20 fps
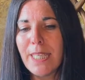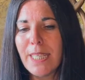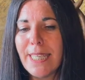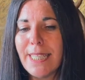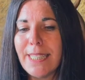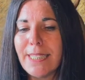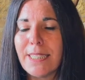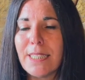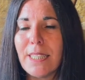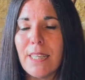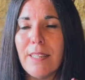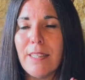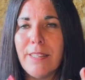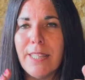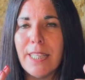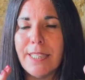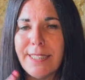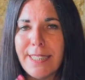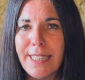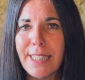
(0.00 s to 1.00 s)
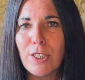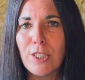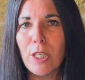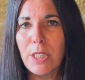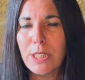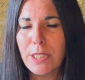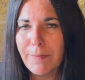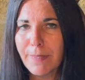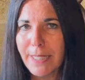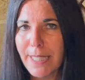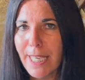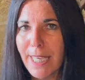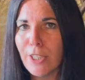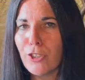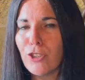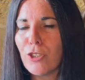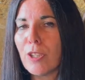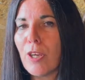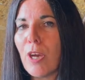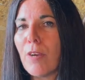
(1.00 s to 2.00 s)
is the
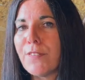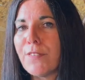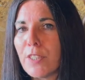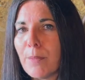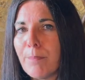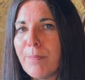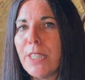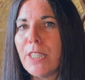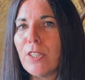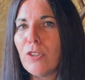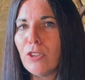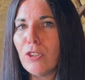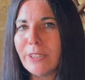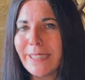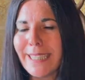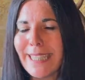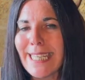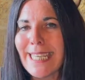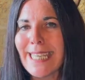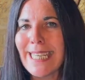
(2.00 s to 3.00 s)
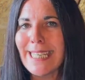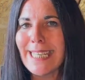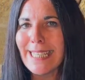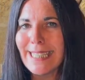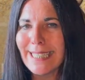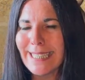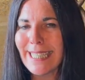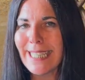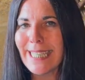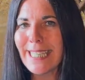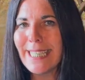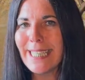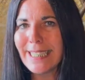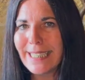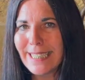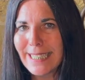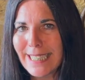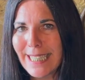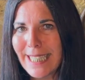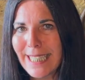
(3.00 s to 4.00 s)
detoxification of something called
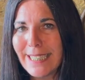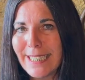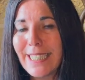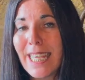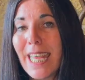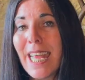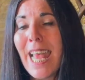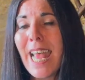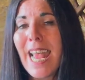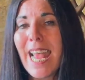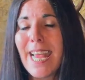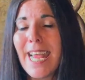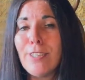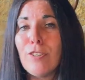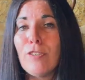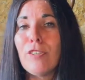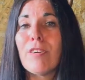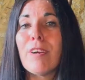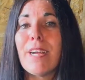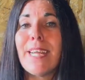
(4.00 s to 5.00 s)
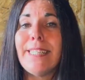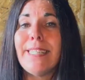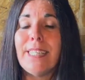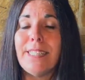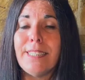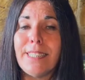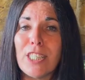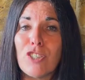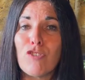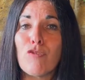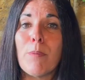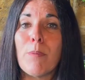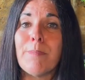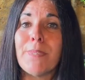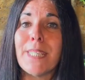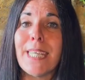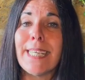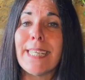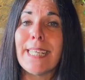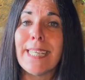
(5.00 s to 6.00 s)
EDCs, endocrine
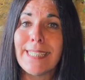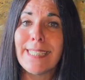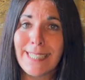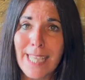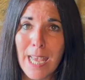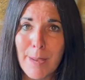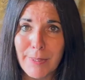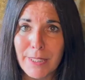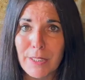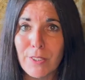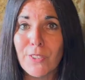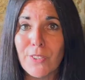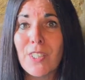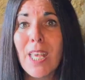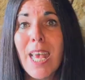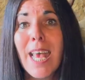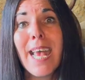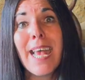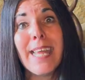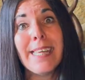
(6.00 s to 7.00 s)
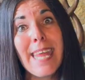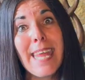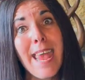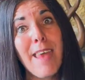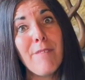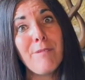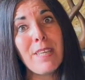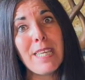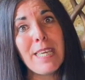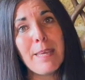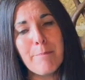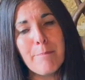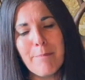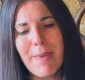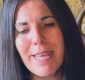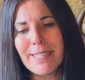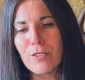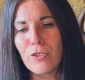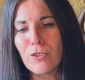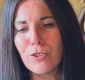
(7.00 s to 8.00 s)
disrupting chemicals and heavy
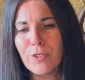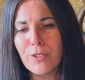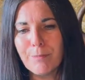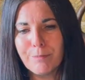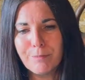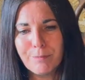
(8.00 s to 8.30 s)
metals.